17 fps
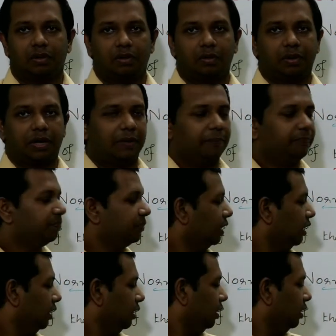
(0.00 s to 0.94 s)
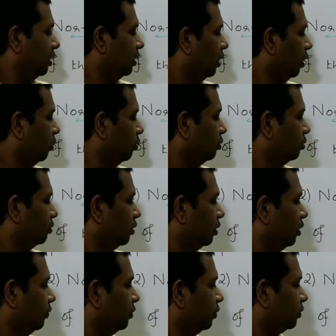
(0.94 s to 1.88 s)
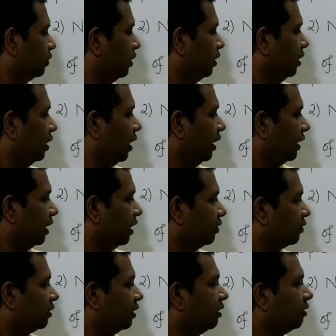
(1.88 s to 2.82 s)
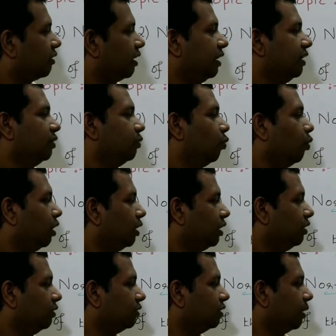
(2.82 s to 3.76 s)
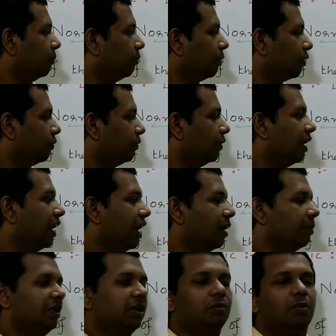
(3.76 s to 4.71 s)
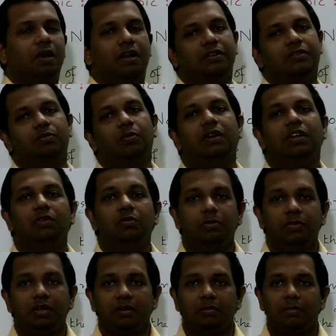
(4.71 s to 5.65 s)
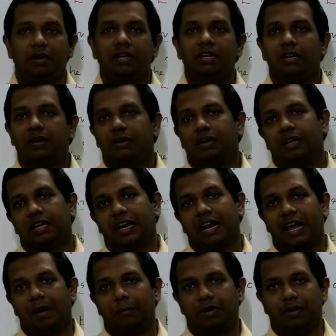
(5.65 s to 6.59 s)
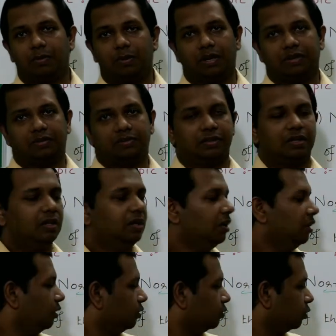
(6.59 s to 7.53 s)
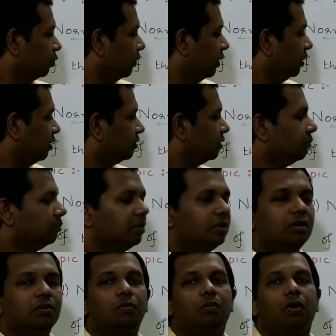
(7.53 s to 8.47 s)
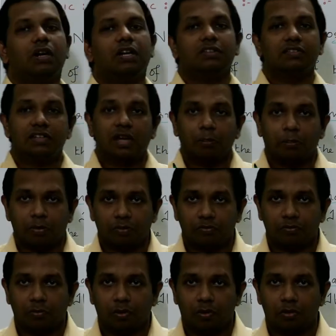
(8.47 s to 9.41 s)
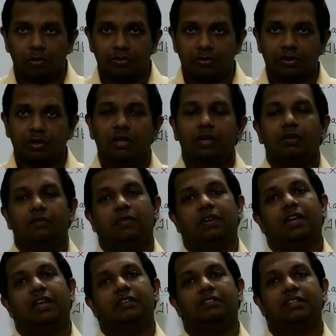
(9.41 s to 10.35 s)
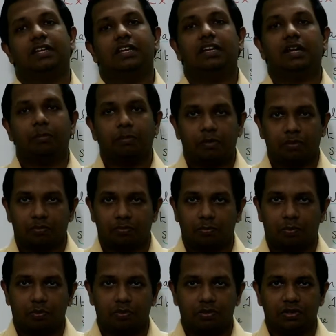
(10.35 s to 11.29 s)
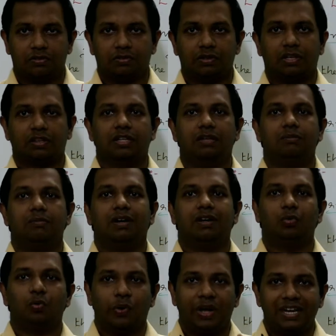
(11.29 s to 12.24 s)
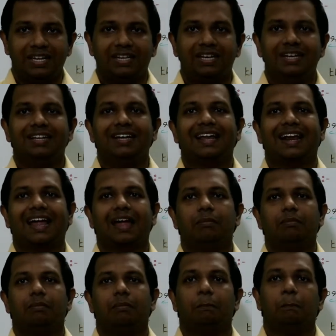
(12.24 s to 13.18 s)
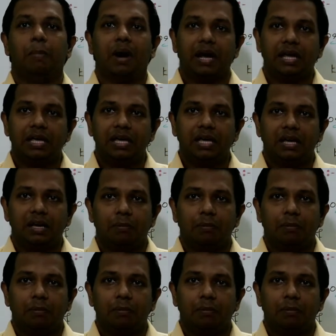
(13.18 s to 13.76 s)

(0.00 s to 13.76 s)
Okay. Now, if you see, I can still write what is number of gram equivalents. What do you mean by gram equivalents? So, very simple. What is number of moles? We can say number of moles is nothing but weight in gram by